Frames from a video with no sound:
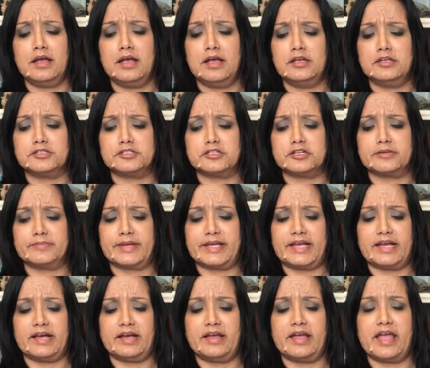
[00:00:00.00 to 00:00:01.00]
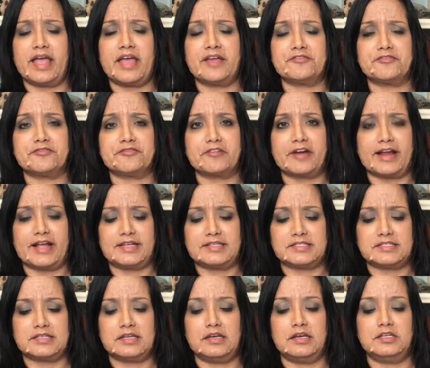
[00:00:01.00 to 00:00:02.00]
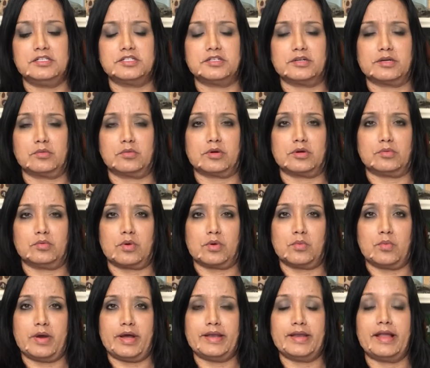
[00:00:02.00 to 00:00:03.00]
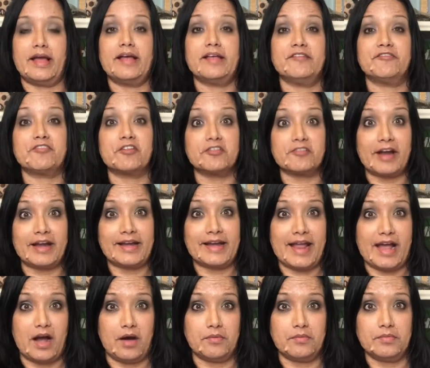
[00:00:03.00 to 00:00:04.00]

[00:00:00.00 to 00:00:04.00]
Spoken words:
Serbia, and France during World War I. For right now.